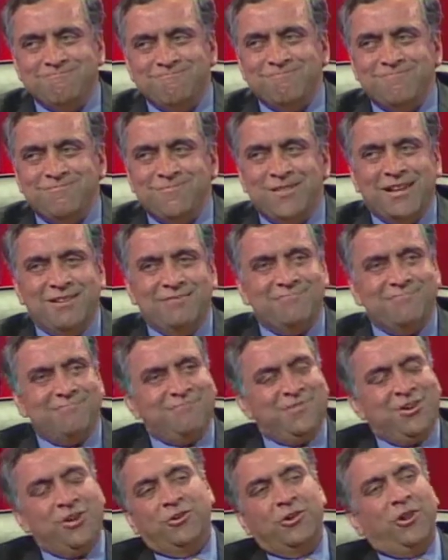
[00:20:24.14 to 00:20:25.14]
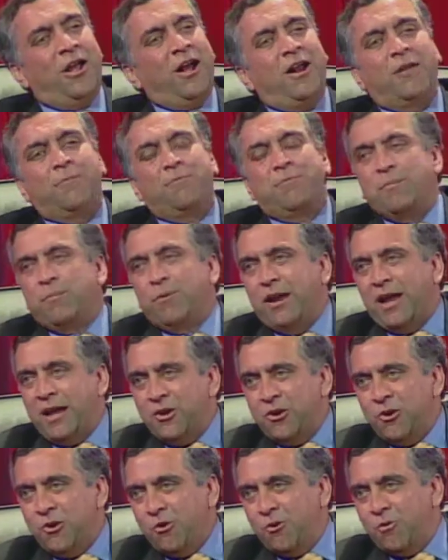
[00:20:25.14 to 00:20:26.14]
then, a lot of people I
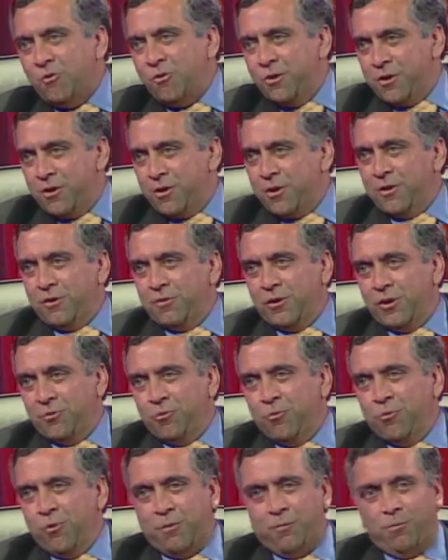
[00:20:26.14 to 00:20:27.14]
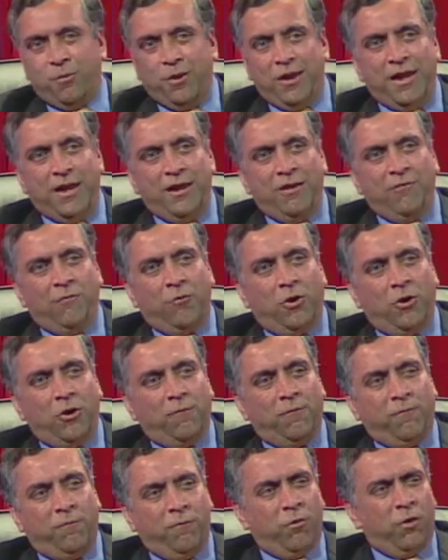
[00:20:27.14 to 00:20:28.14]
know that who are playing War
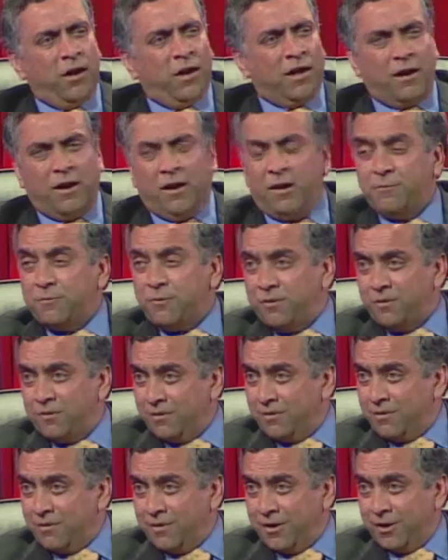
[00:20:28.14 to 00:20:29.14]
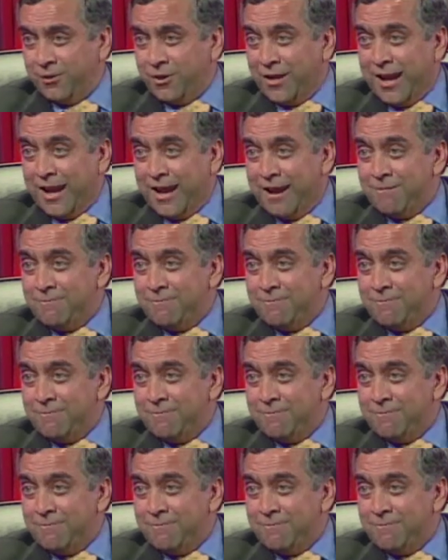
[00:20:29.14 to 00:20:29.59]
of Warcraft, the game,